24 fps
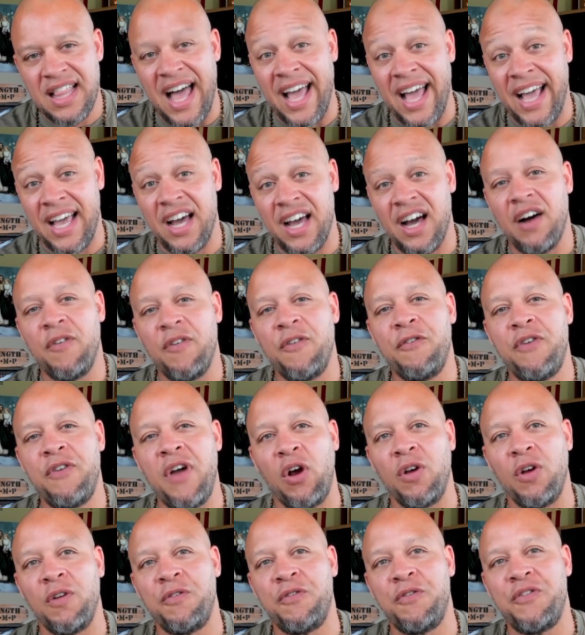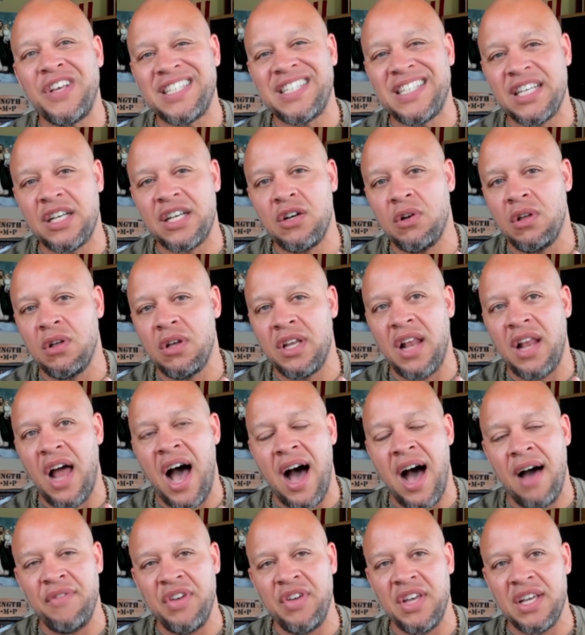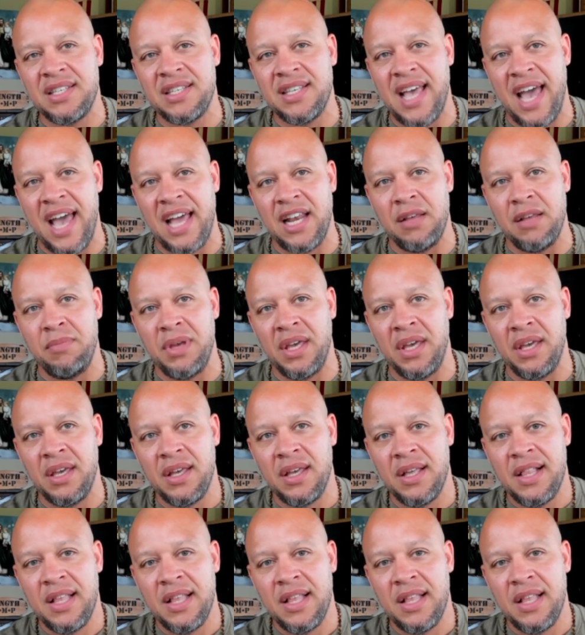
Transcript: like a very physical and obvious enemy,